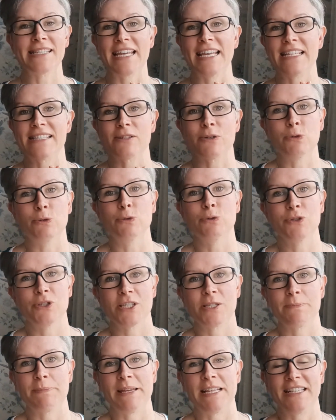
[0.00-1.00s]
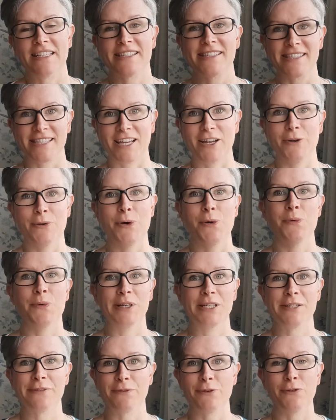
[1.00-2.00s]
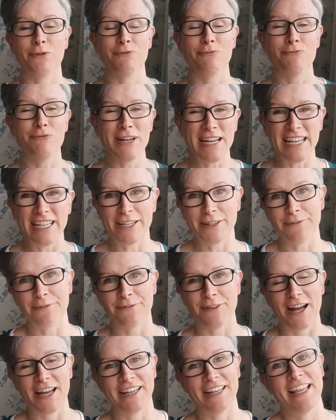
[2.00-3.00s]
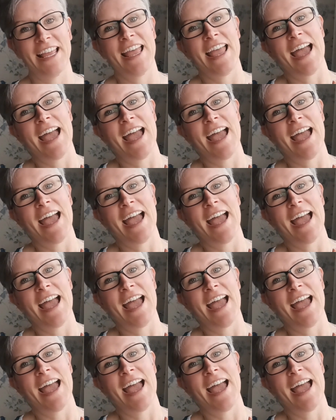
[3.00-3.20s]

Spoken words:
It's all just been so wonderful, really good fun,